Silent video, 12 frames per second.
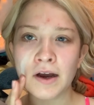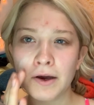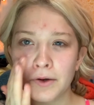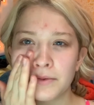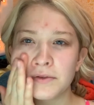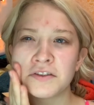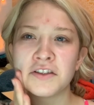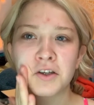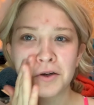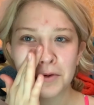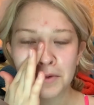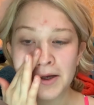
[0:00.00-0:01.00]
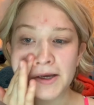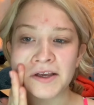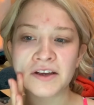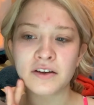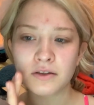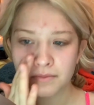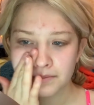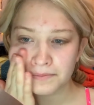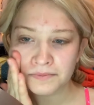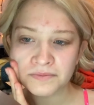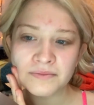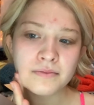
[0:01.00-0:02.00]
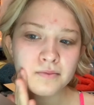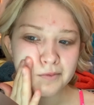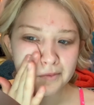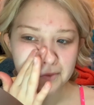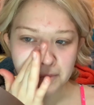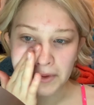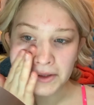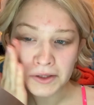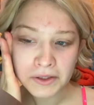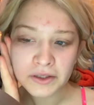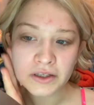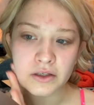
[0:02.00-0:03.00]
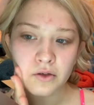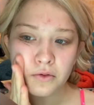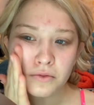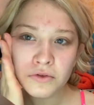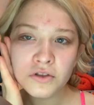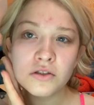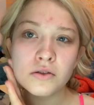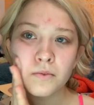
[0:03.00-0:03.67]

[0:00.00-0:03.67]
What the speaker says: I don't really know like what the huge